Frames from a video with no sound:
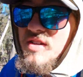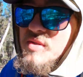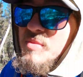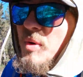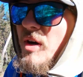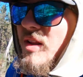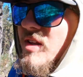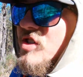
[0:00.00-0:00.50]
this
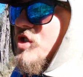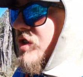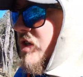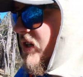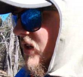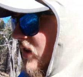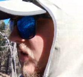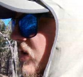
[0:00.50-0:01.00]
part of the
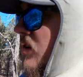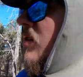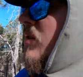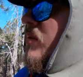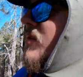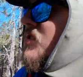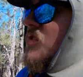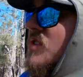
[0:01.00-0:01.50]
trail
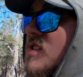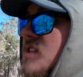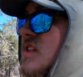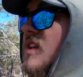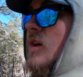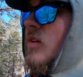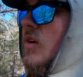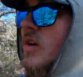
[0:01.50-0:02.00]
was
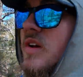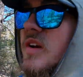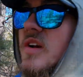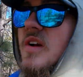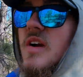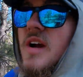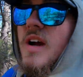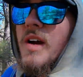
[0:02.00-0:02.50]
recently going
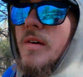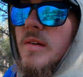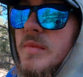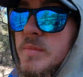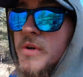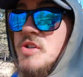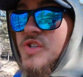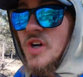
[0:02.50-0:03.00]
under a
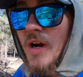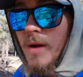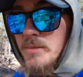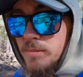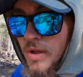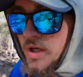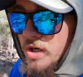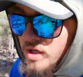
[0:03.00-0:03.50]

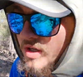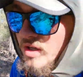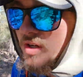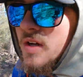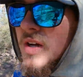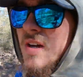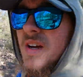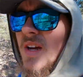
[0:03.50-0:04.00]
prescribed burn.
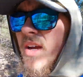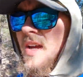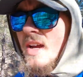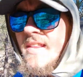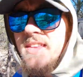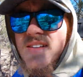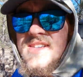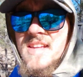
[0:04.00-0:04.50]

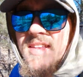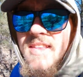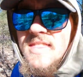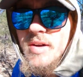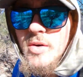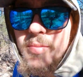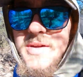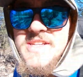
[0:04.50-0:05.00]
They said that
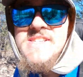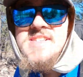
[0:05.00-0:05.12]
there would be